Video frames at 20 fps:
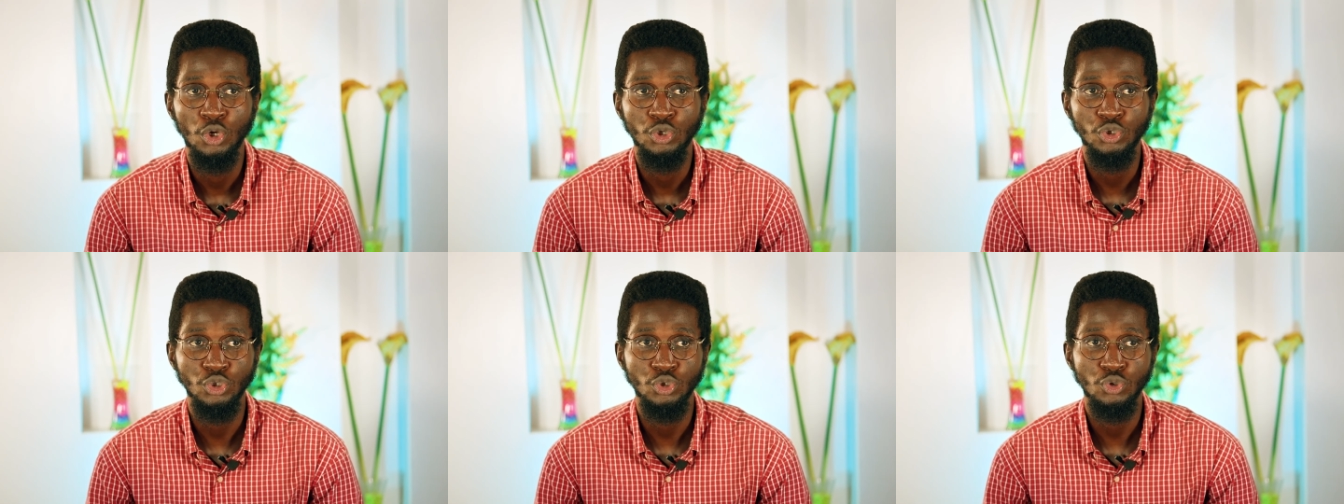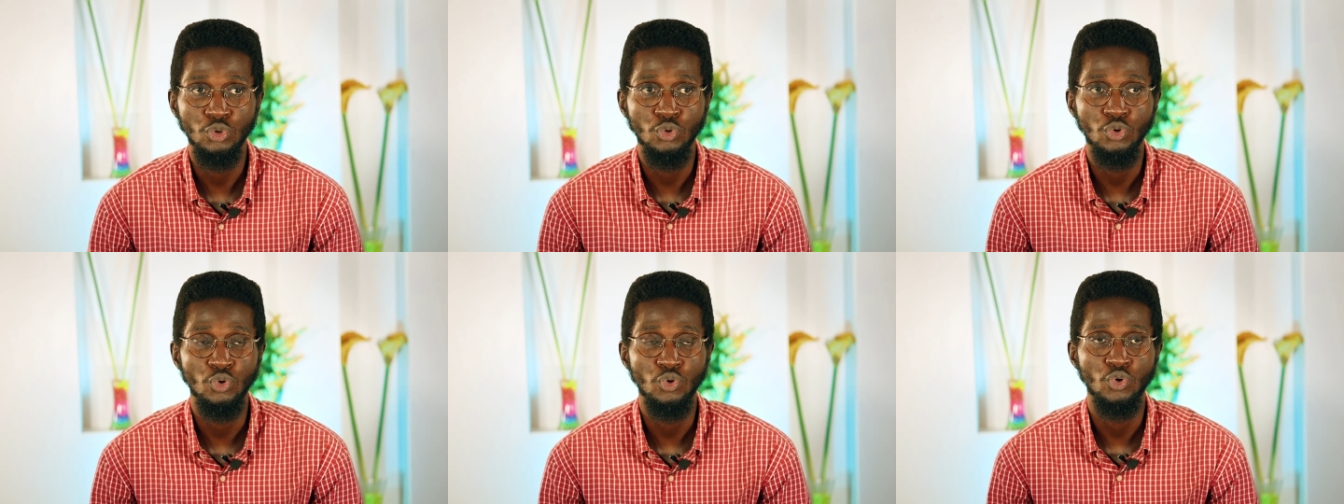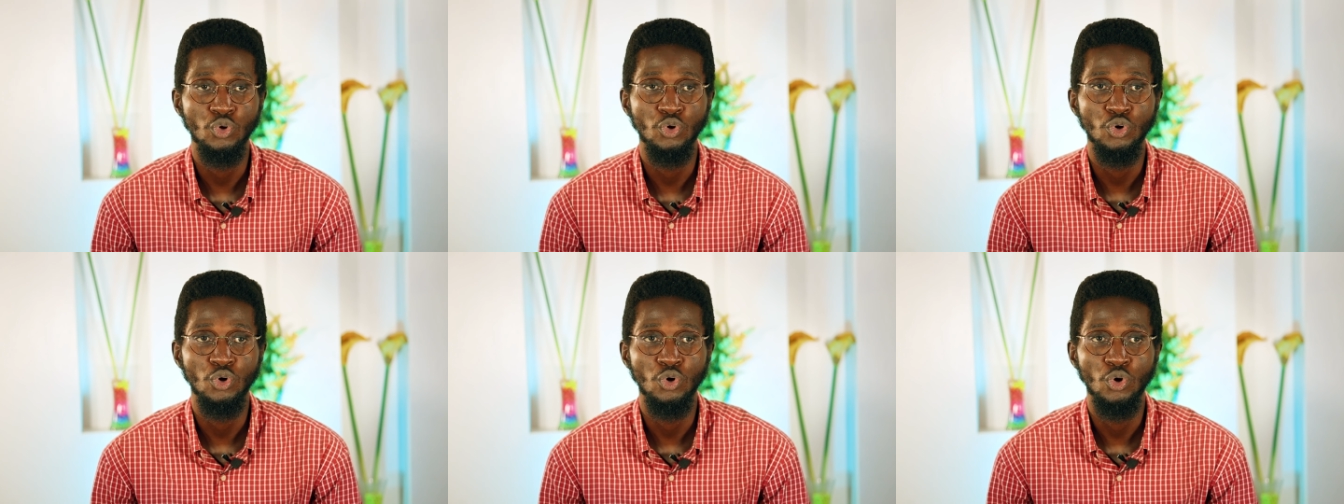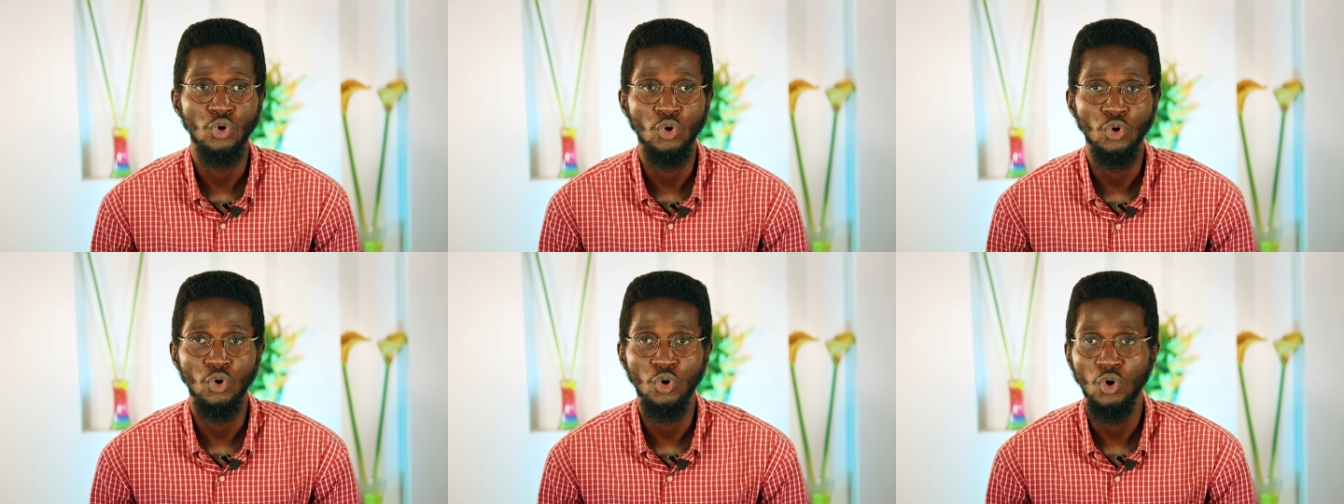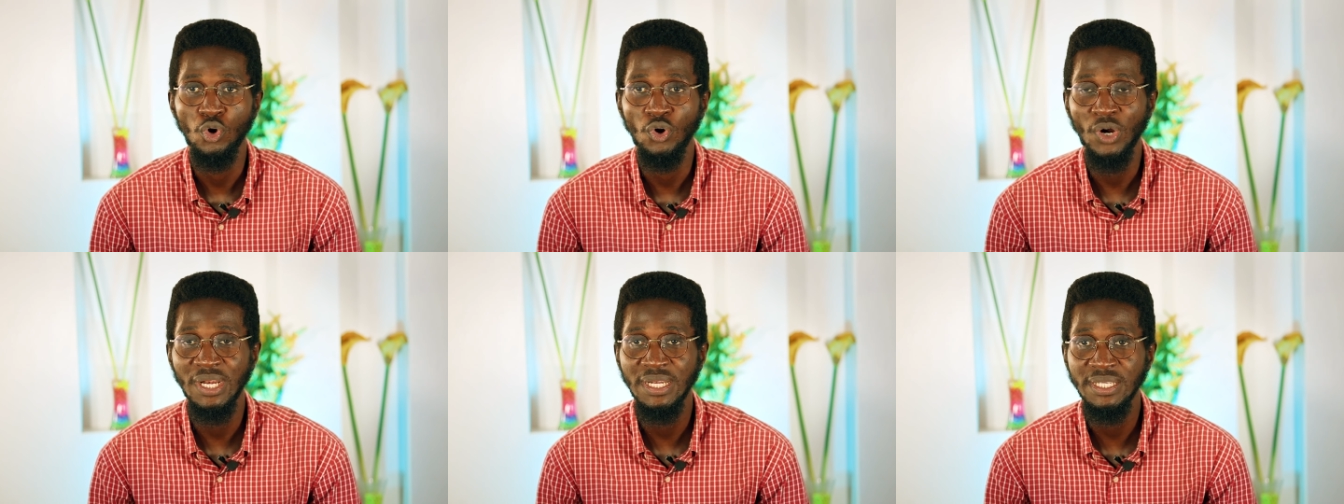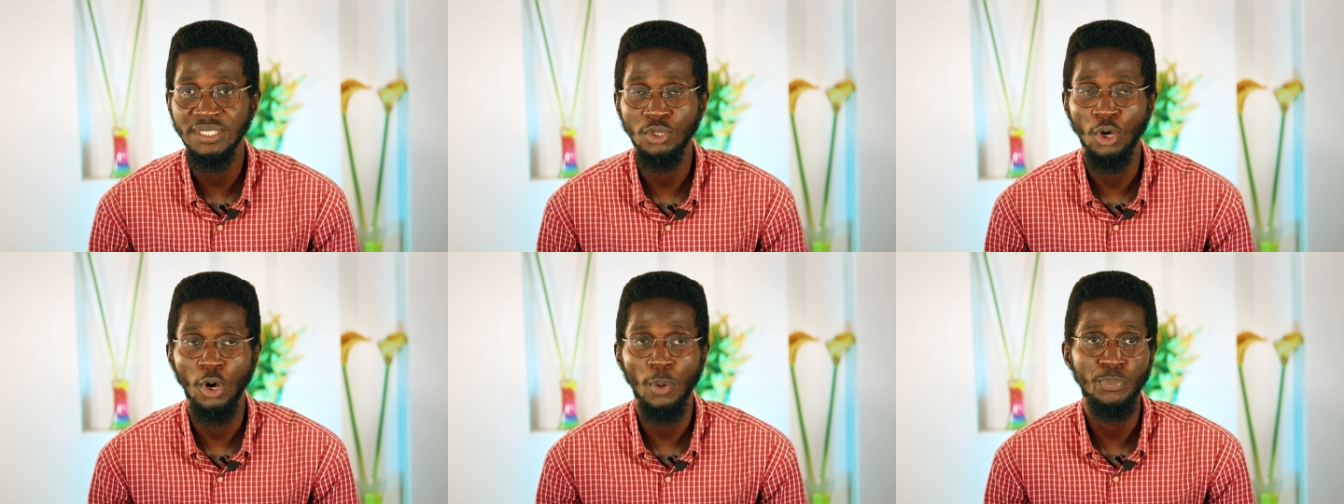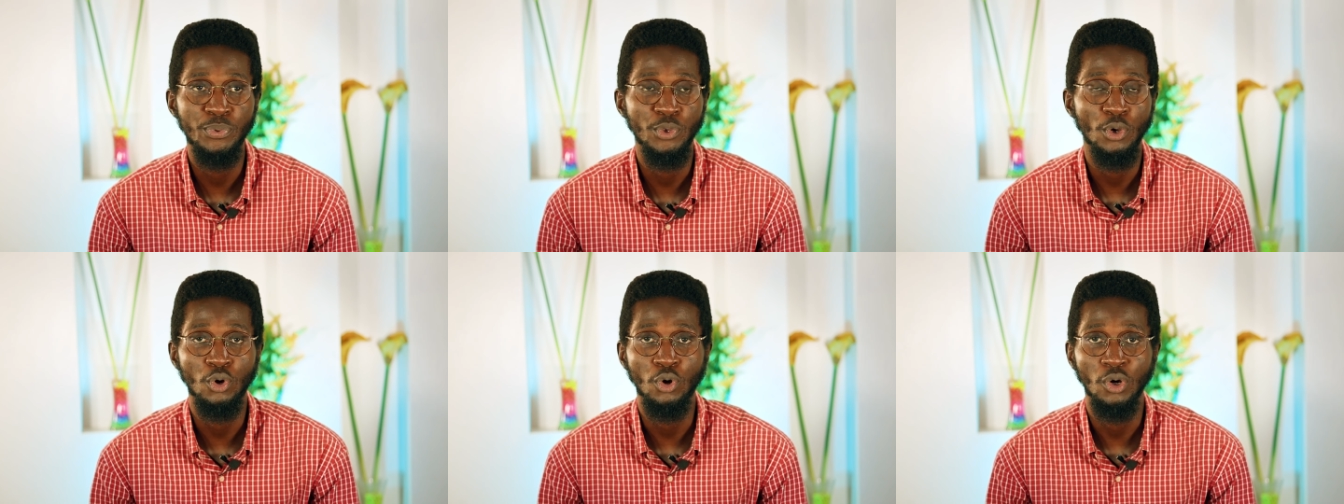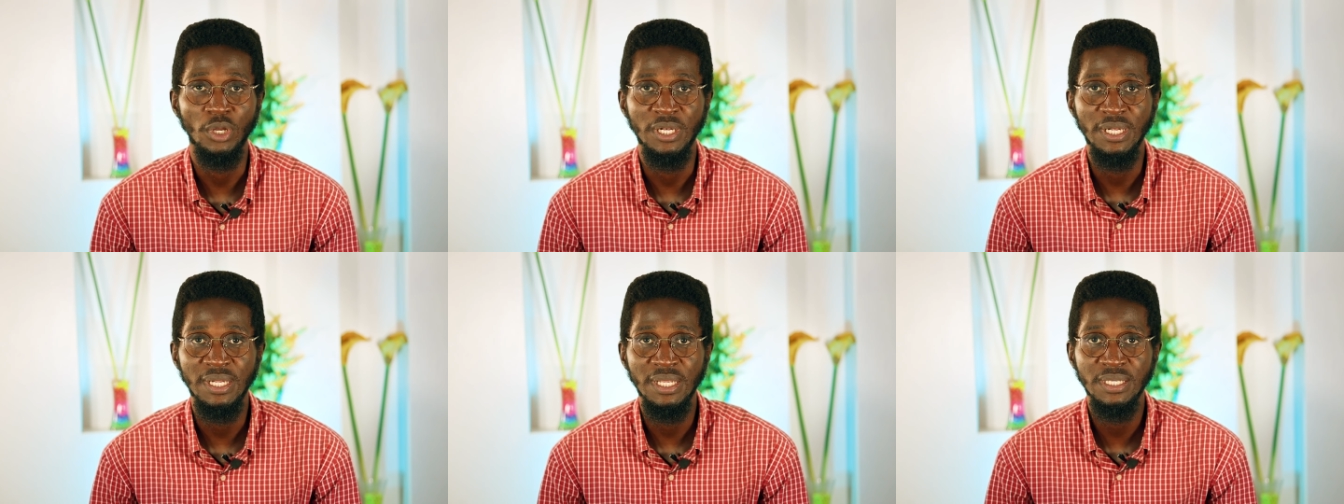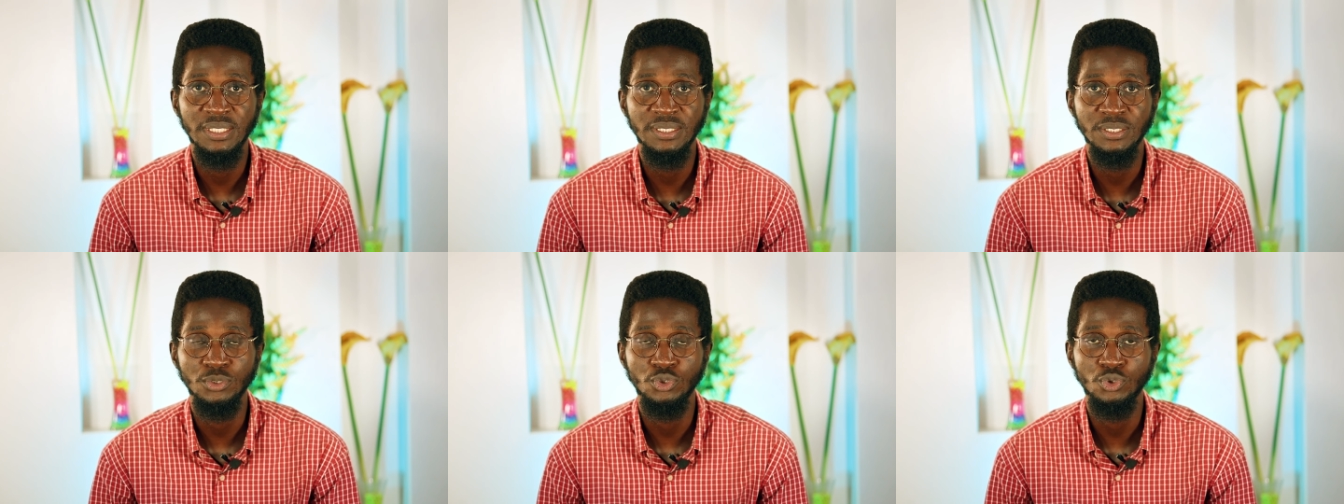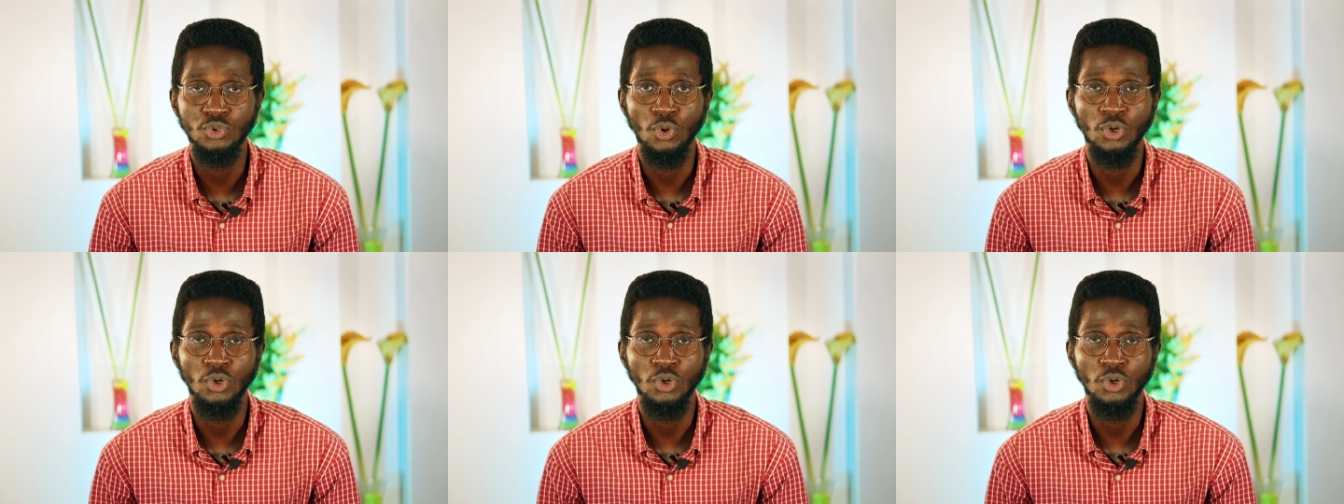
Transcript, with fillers: So you rallied up your colleagues